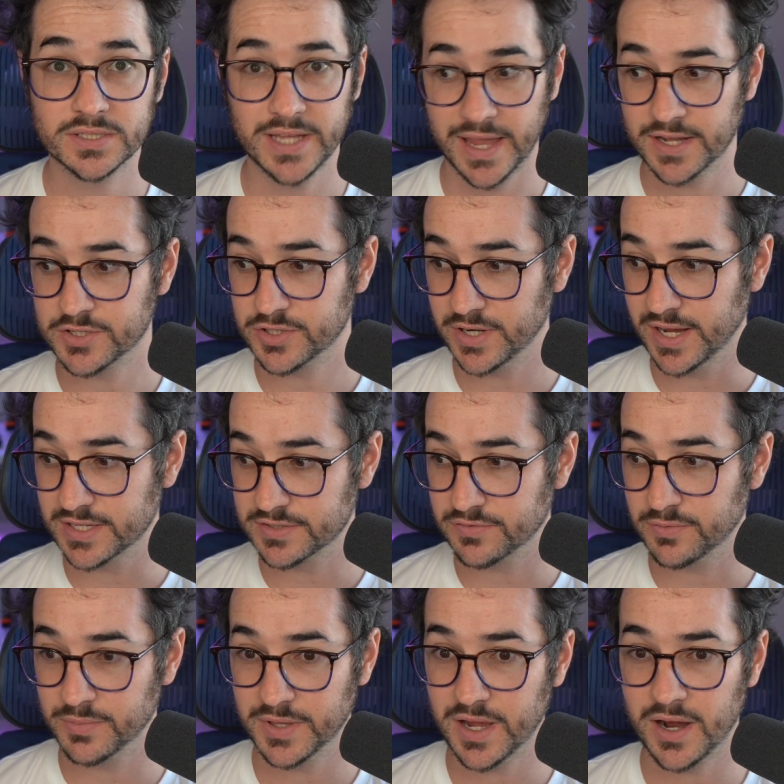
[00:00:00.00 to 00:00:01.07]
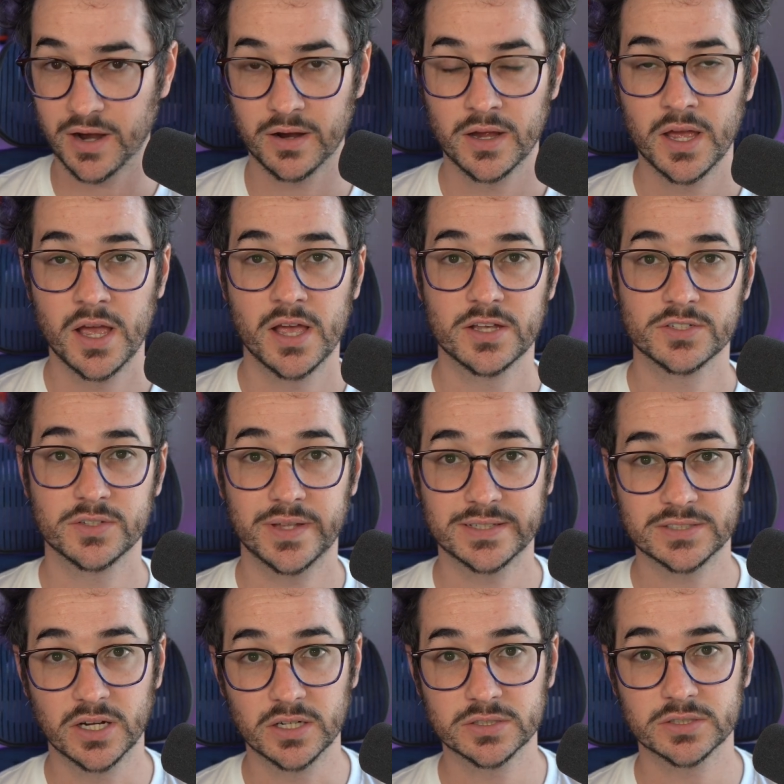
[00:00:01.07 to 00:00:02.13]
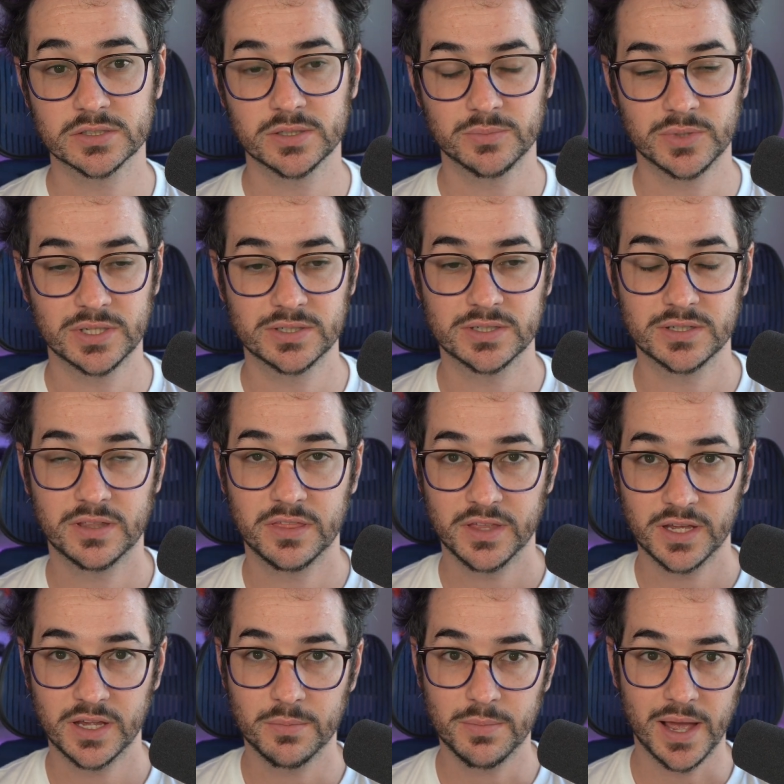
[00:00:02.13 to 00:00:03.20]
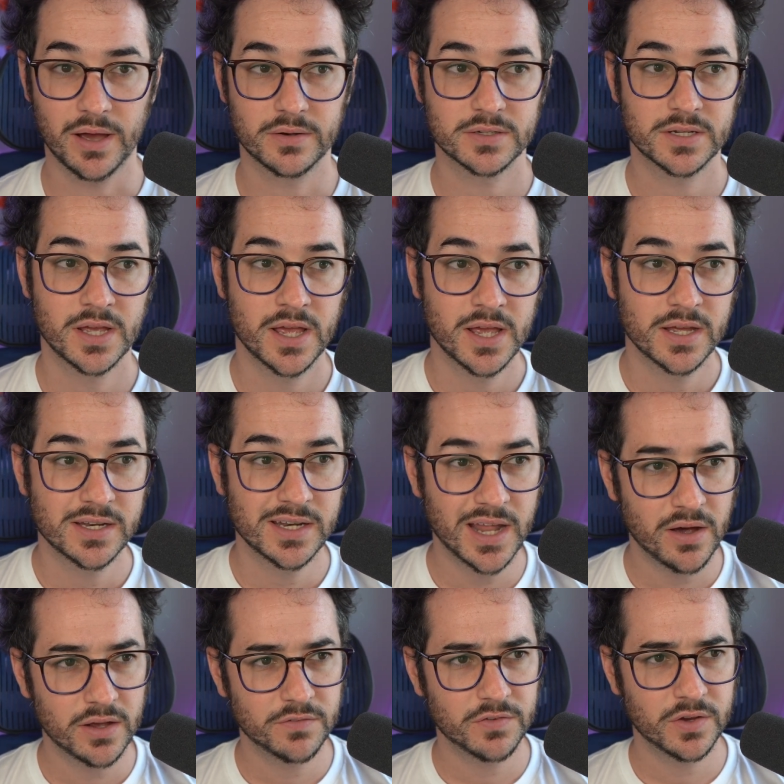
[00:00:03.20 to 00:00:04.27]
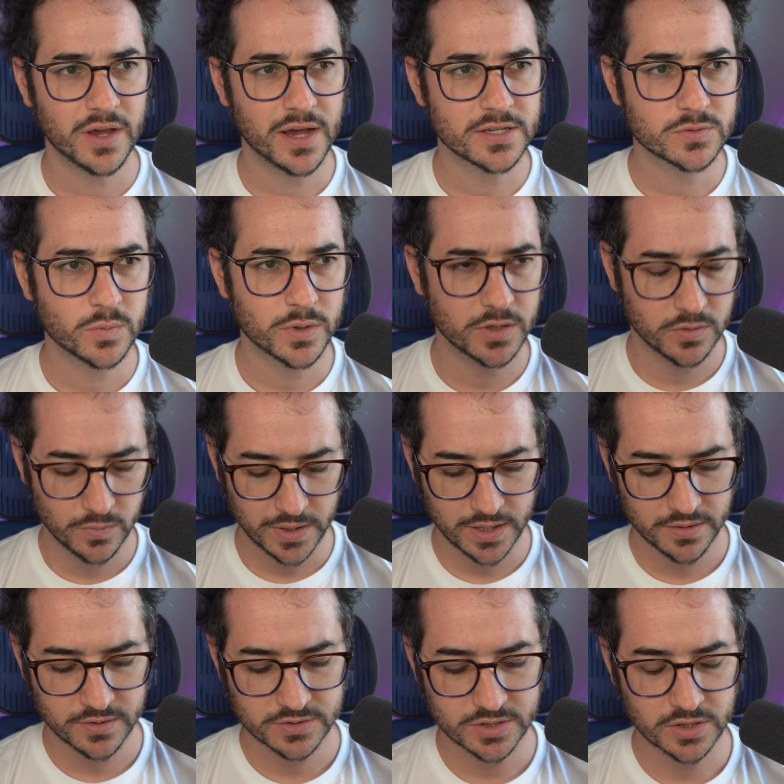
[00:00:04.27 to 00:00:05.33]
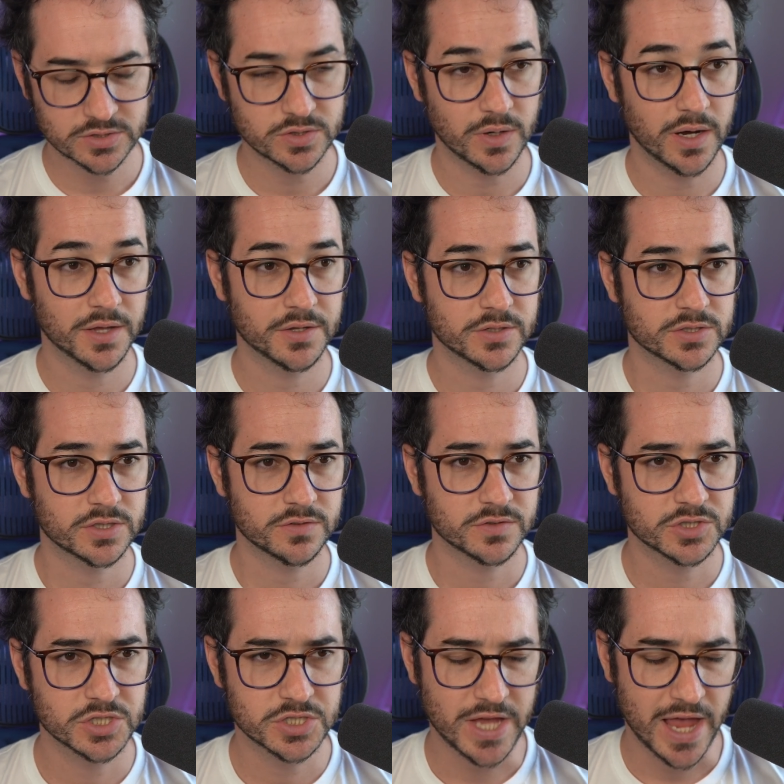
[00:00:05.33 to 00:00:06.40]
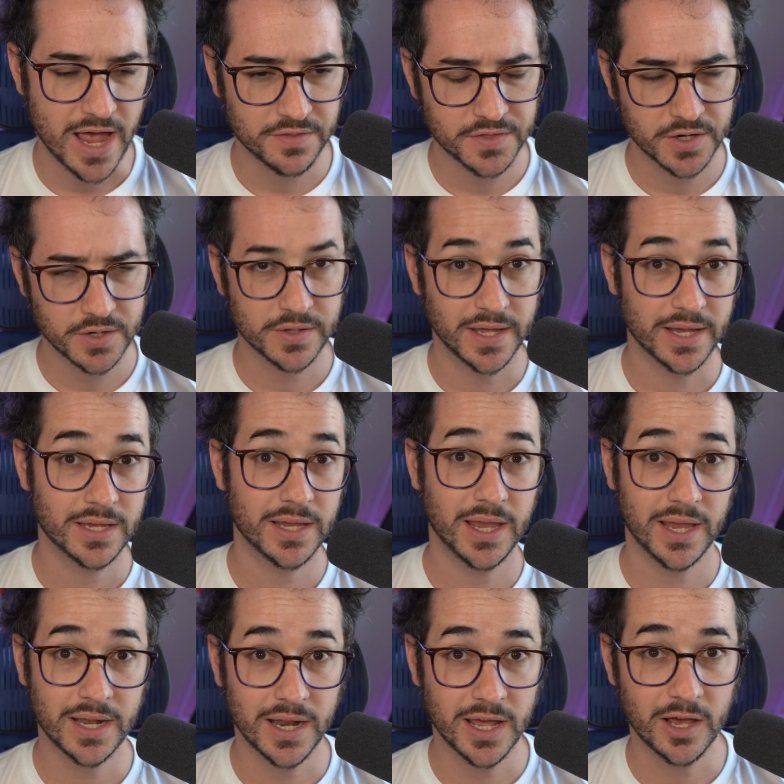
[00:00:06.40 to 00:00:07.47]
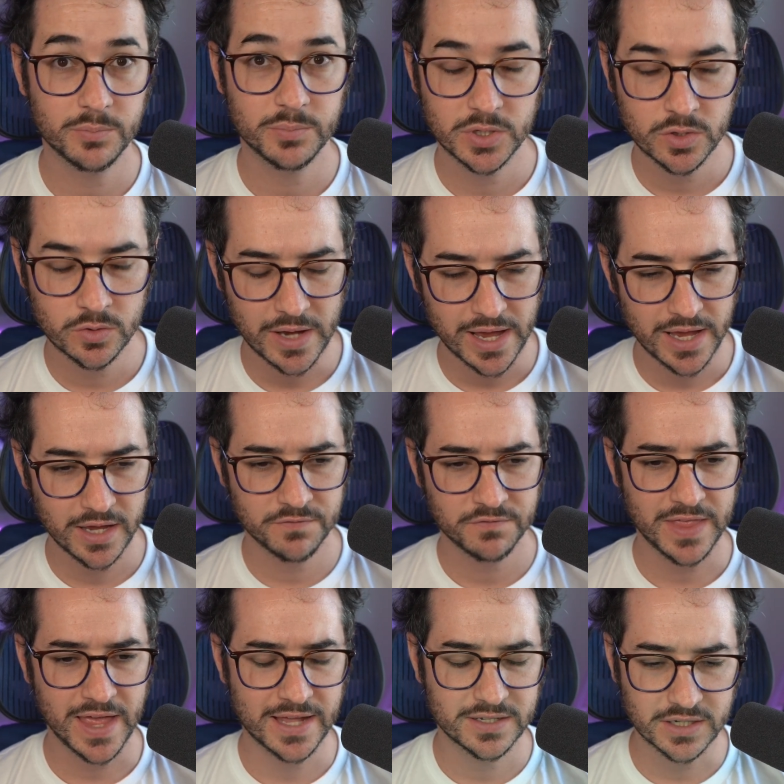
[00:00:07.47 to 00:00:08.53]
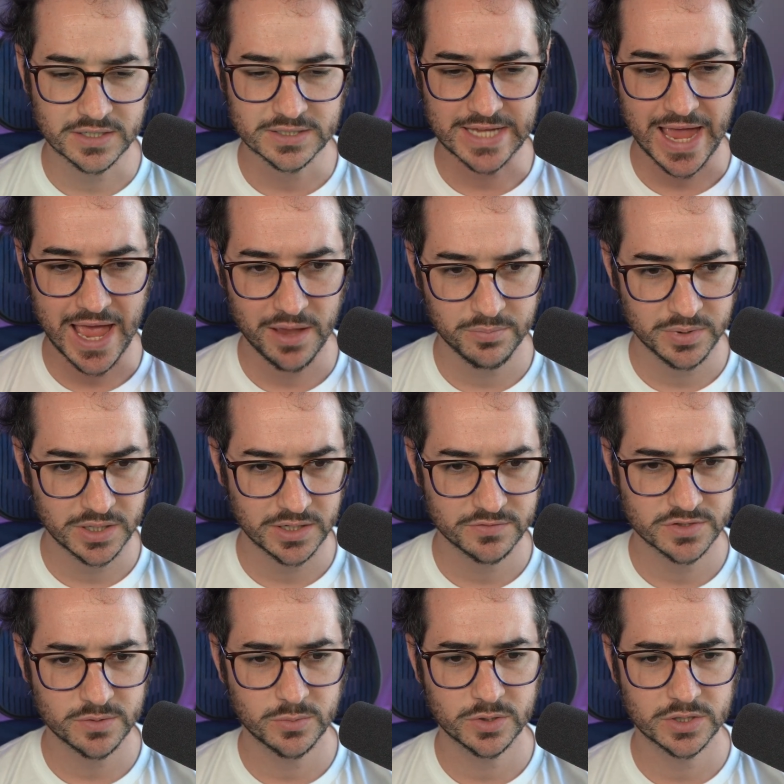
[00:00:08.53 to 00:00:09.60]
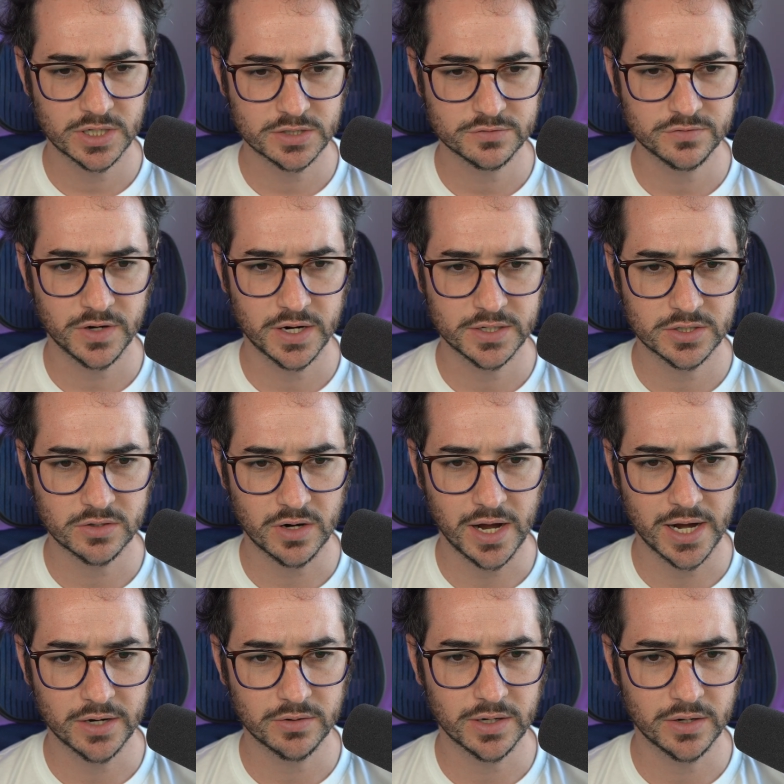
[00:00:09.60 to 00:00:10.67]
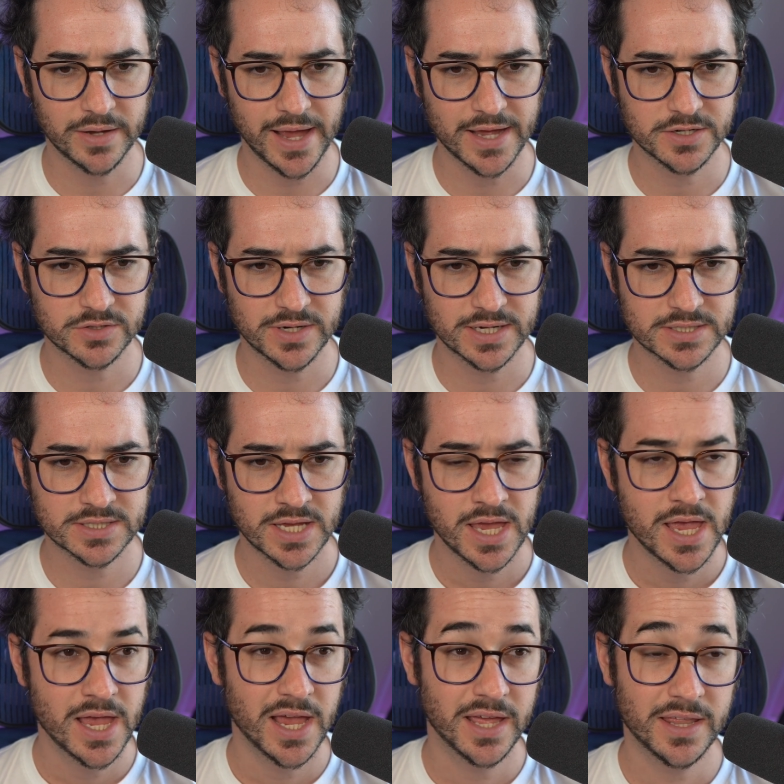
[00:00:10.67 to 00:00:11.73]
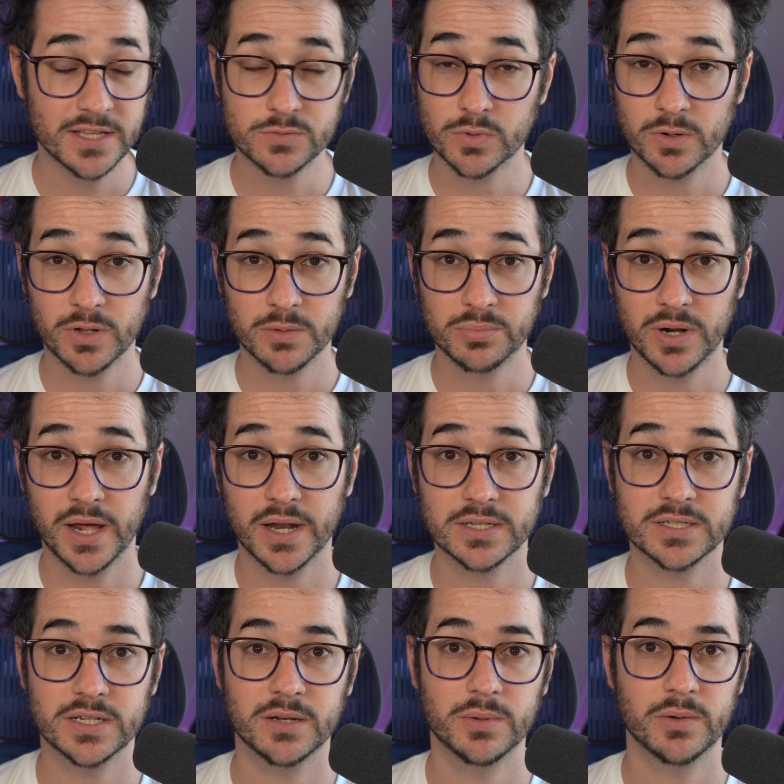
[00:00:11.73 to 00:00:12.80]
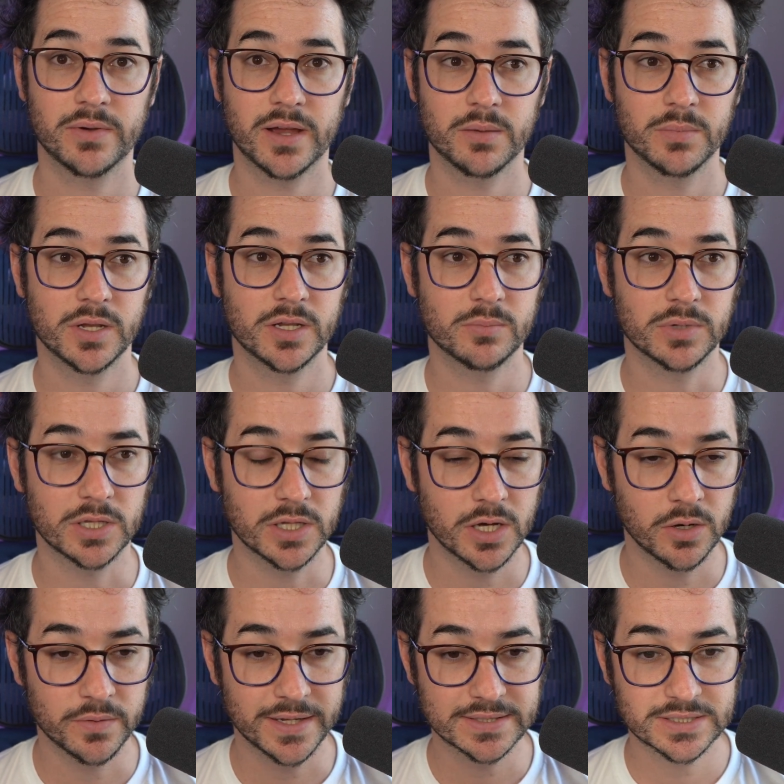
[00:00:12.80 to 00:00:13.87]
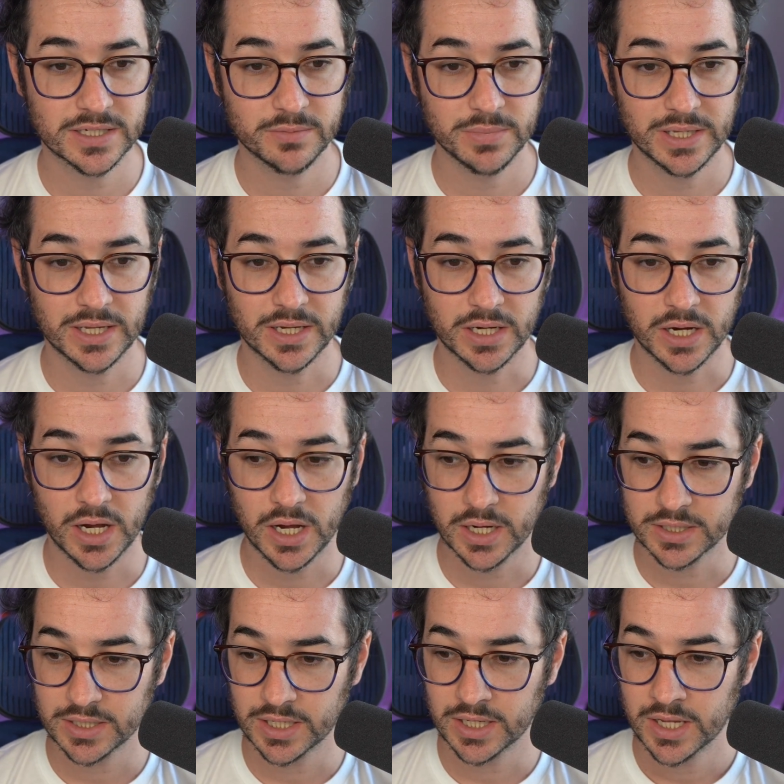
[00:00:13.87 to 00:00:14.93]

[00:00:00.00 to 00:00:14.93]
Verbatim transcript: address from there. So that's also something to think about. Now, if you guys weren't aware, there's also other services out there that can help you if that does happen, if someone does find your IRL address. And that's one of the products I'm going to be recommending below. That's going to be Incogni.